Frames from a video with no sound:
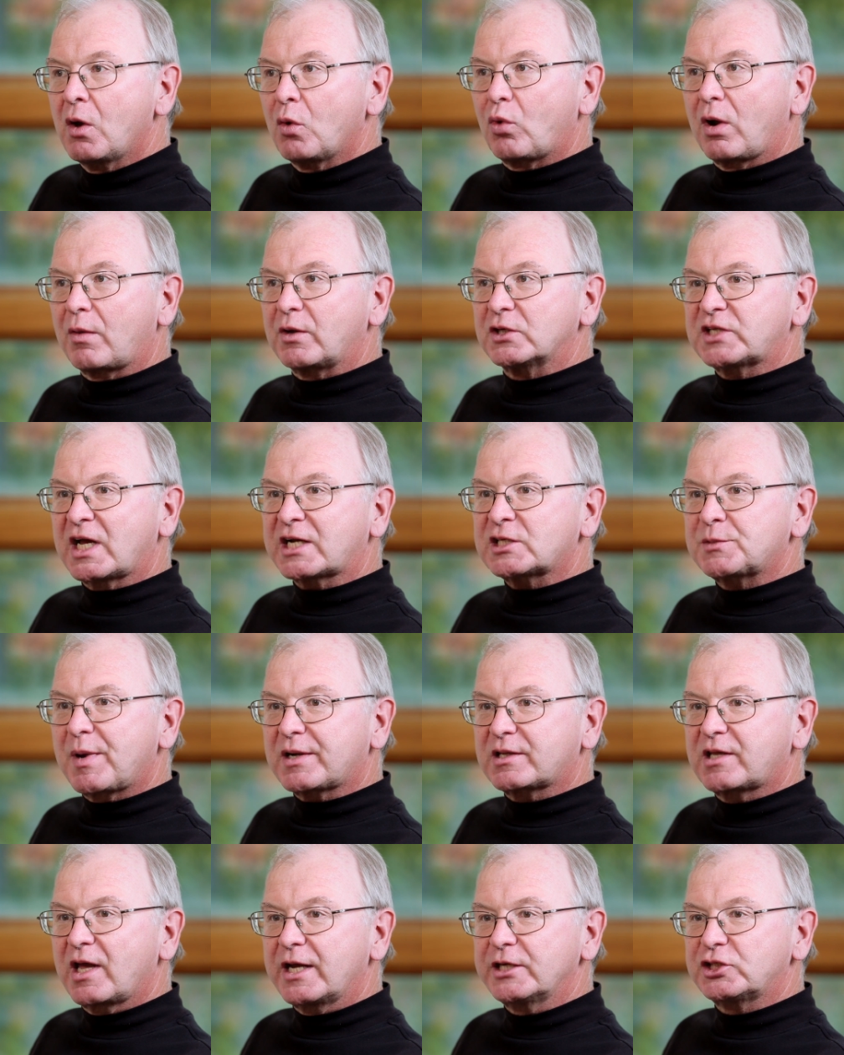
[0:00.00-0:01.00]
where there's
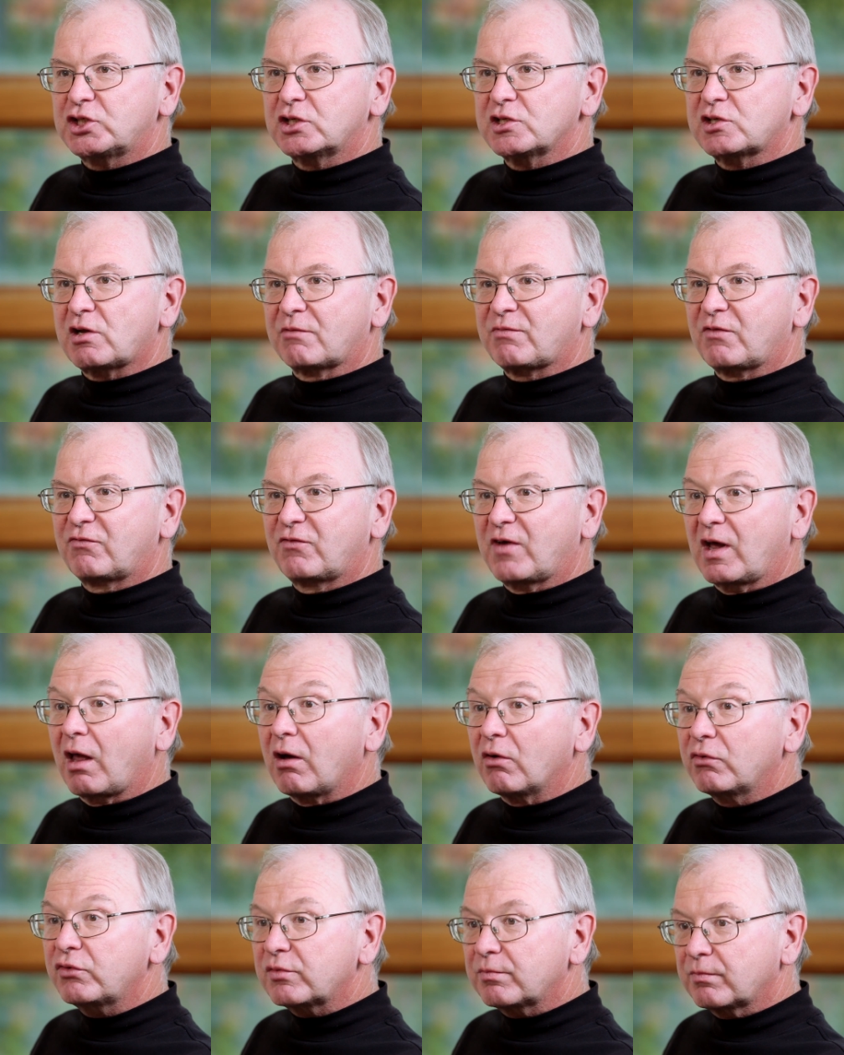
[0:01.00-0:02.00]
expectations of the
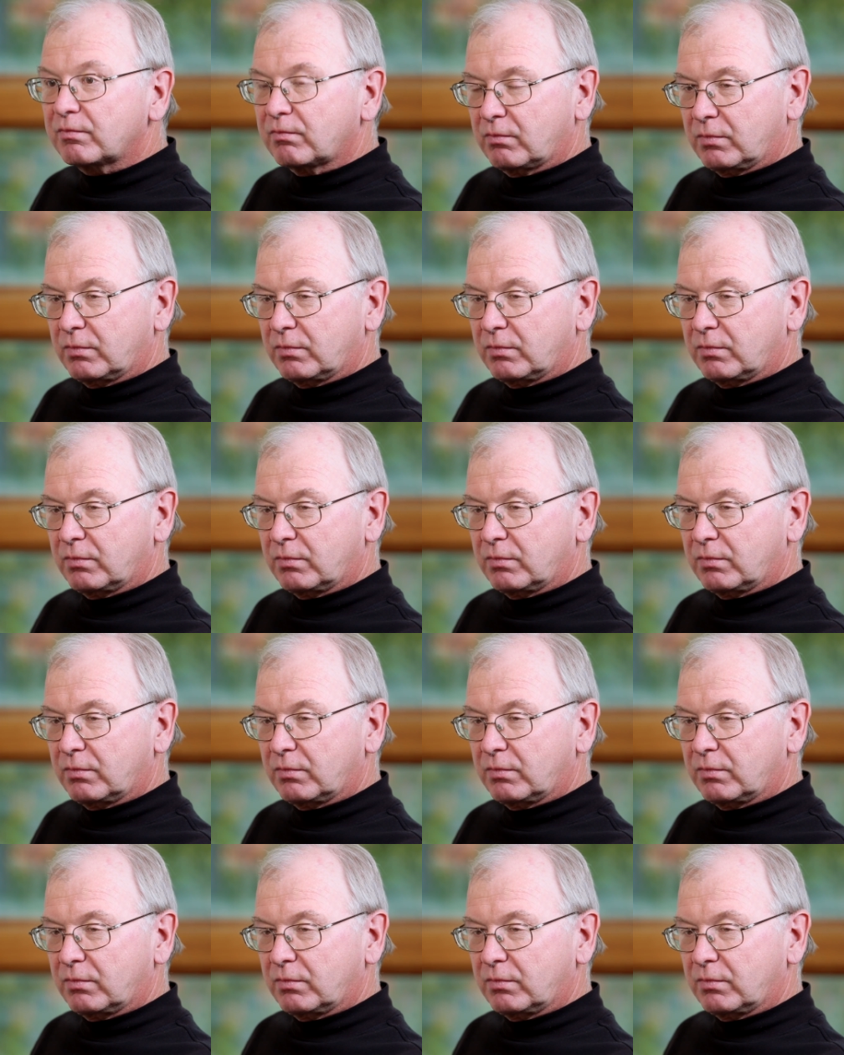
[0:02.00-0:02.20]
fellows,